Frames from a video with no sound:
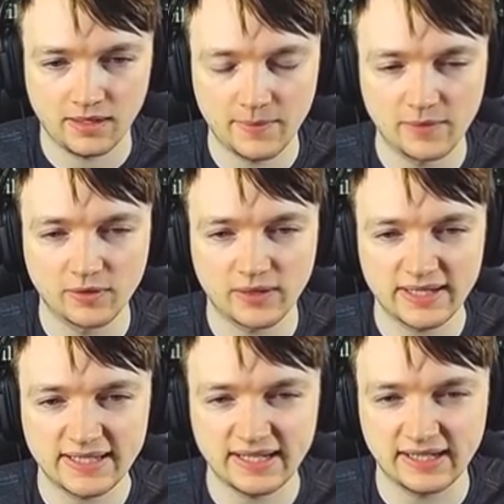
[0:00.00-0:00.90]
I might regret
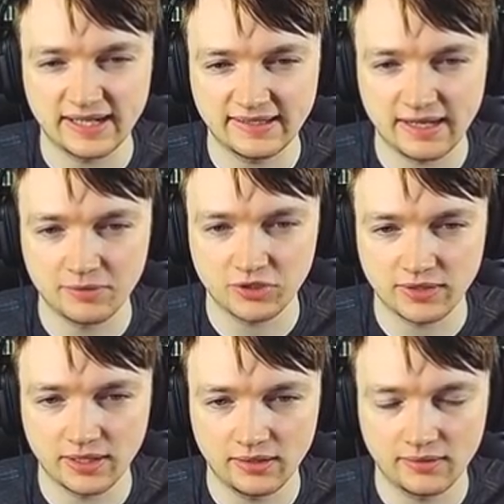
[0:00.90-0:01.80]
taking that damage
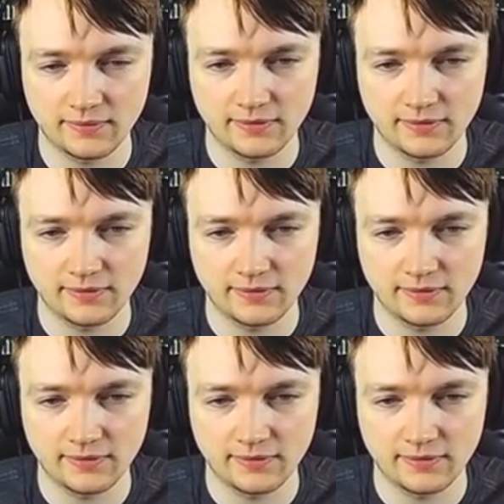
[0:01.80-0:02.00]
there.